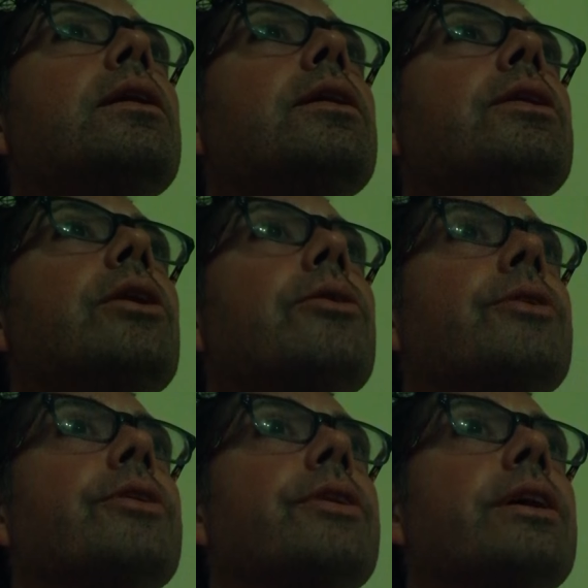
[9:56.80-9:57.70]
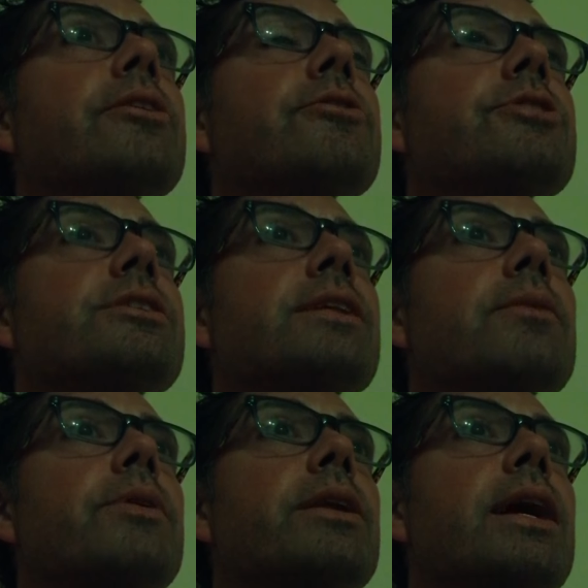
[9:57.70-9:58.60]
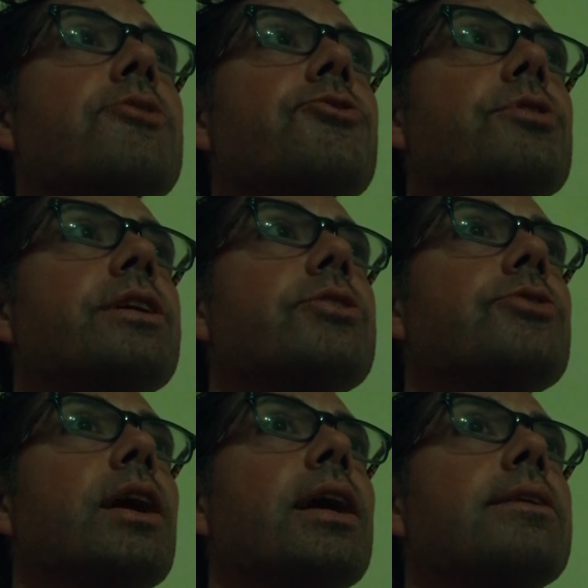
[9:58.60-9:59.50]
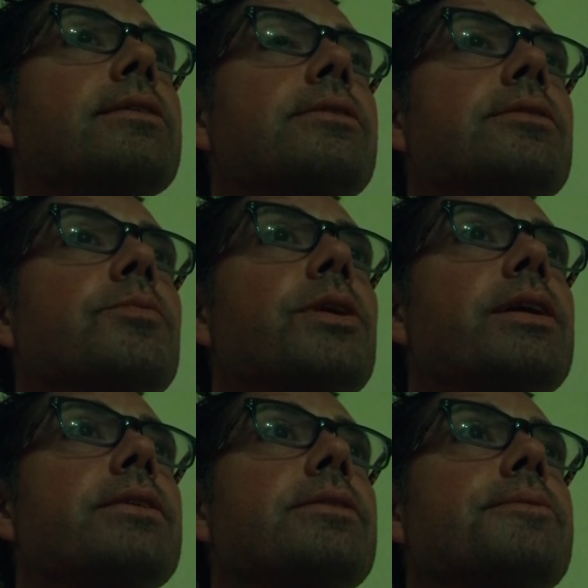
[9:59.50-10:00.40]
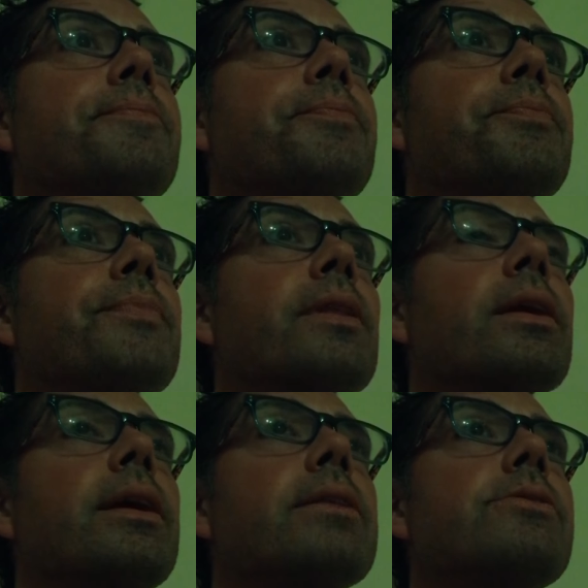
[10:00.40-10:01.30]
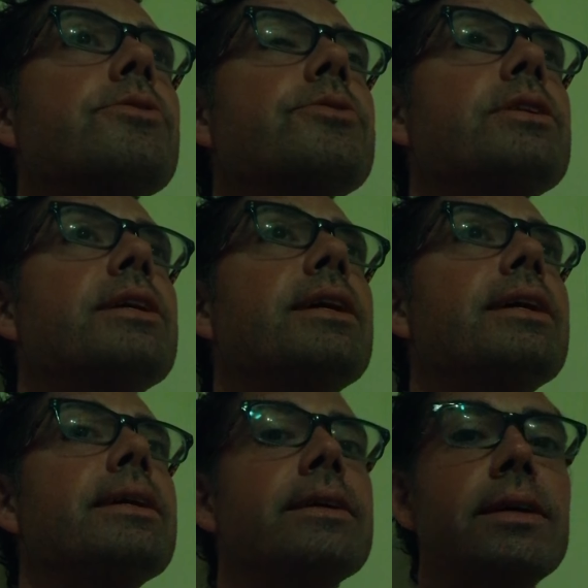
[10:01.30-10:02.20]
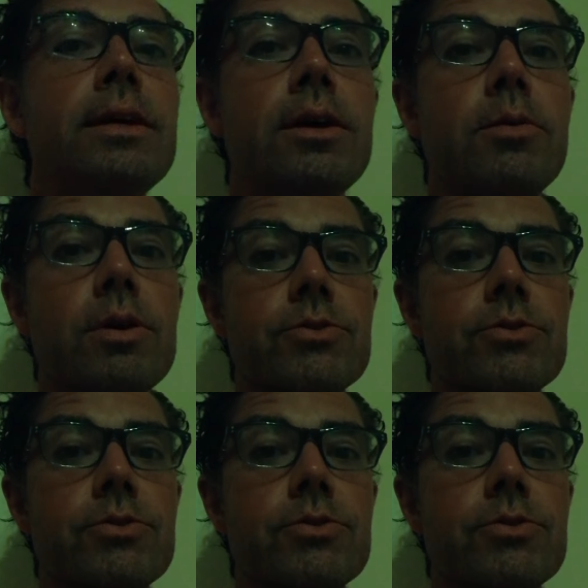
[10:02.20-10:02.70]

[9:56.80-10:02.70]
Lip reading: the energies that we naturally attract in some ways. And so today, while